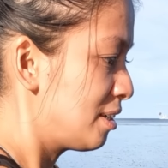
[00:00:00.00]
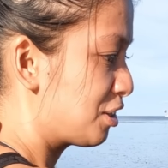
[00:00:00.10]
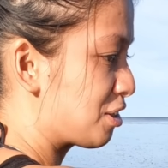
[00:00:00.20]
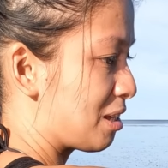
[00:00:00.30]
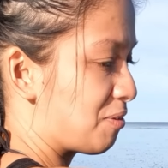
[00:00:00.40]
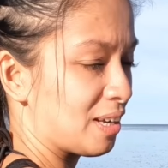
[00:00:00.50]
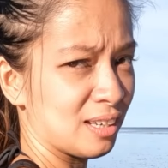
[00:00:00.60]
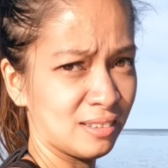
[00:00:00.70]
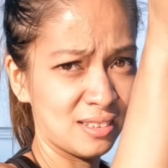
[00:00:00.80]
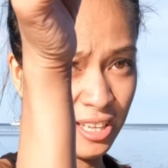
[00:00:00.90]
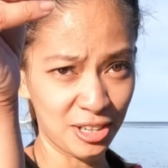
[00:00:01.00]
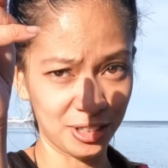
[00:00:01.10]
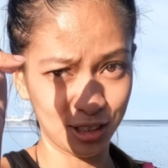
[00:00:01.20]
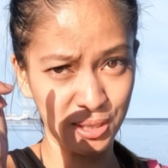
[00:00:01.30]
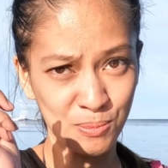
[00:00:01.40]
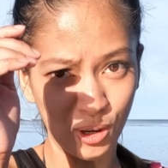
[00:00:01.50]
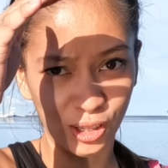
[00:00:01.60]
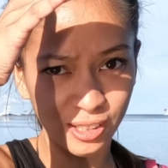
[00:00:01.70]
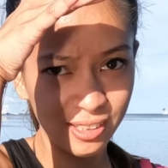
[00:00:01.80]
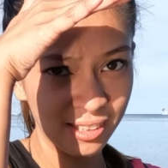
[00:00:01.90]
She's living here in the
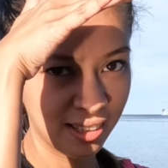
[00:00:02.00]
mall.